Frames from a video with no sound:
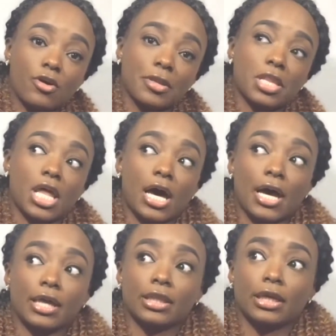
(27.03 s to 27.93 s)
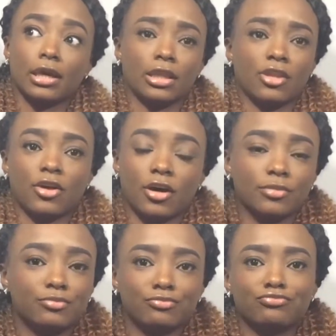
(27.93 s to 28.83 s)
online and I
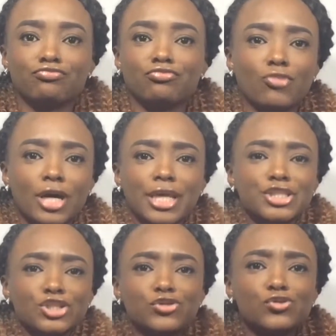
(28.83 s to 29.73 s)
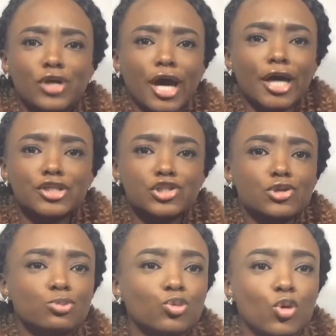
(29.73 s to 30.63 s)
thought why not show you guys?
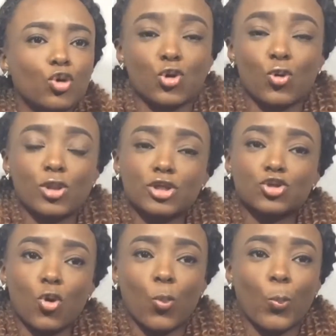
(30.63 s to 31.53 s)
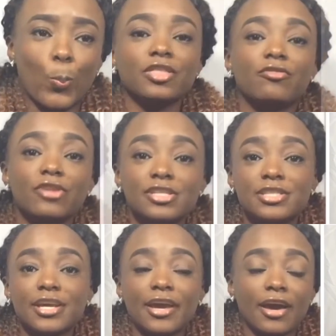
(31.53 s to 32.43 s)
Oh, let's go. The first
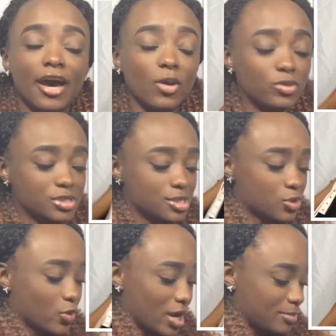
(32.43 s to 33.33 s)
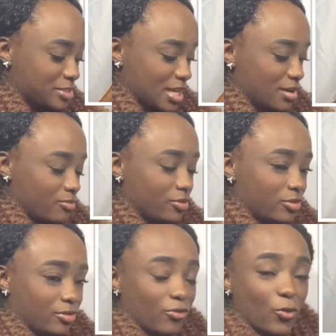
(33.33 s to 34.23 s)
thing I got was this crop top,
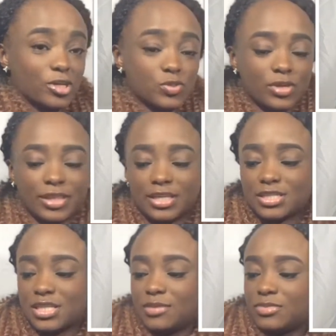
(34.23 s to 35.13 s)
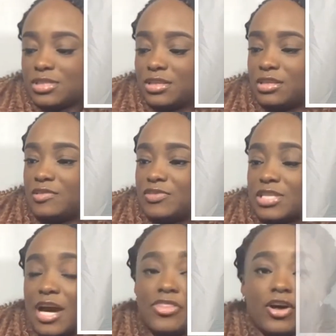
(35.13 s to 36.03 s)
of course with laced up sleeves.
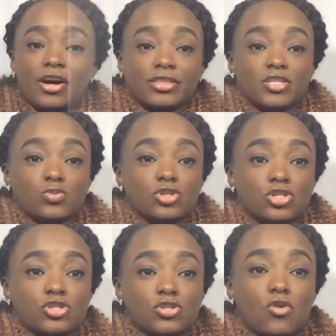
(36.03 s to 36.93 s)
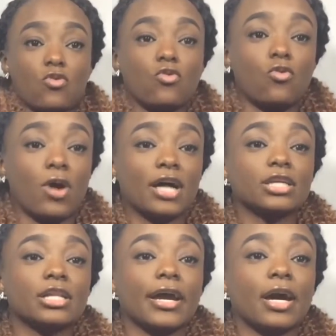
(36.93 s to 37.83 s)
I thought this was so cool. I
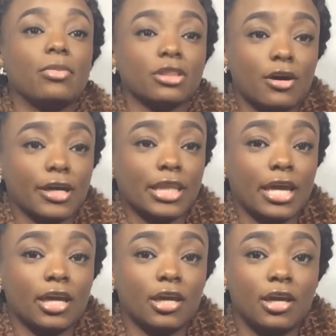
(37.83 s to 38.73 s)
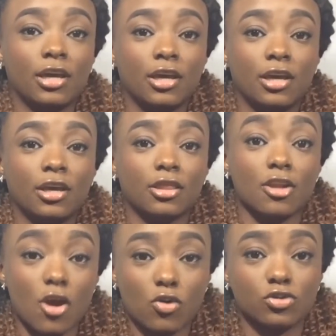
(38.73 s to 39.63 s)
look like I belong in like
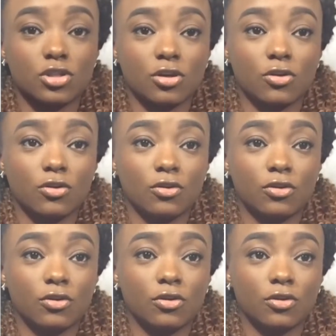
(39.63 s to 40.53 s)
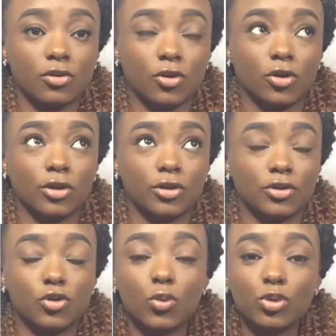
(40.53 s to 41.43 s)
Naruto or
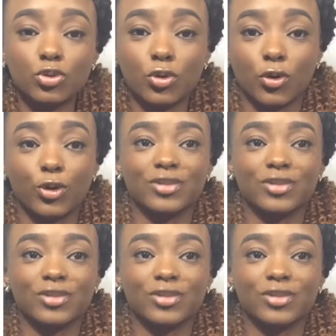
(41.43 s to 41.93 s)
Naruto.